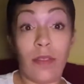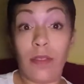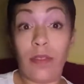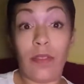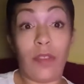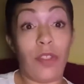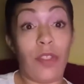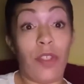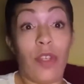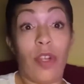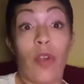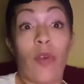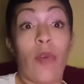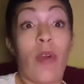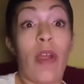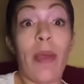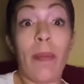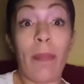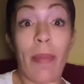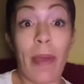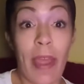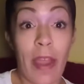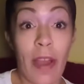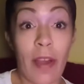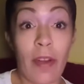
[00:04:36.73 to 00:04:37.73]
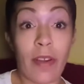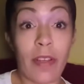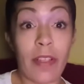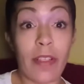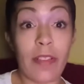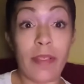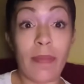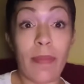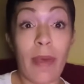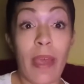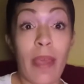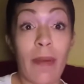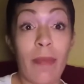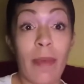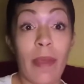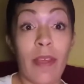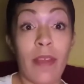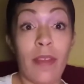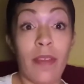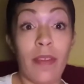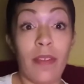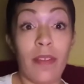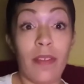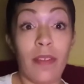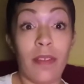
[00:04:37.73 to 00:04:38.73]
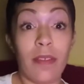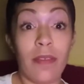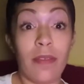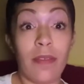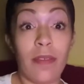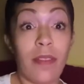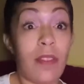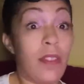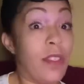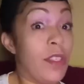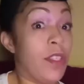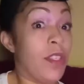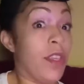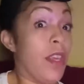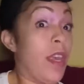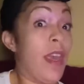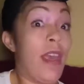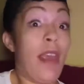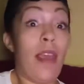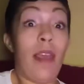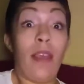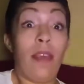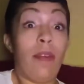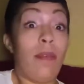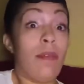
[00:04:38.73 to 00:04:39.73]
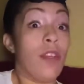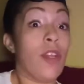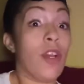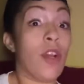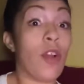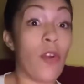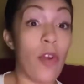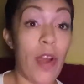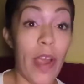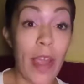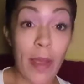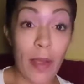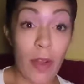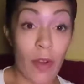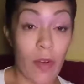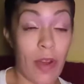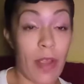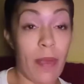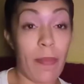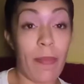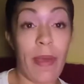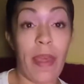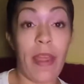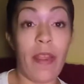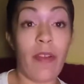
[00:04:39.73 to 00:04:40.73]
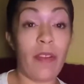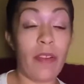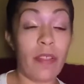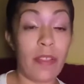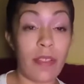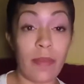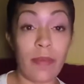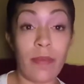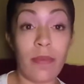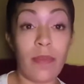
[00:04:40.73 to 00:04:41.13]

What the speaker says: your grandparents, maybe your great grandparents.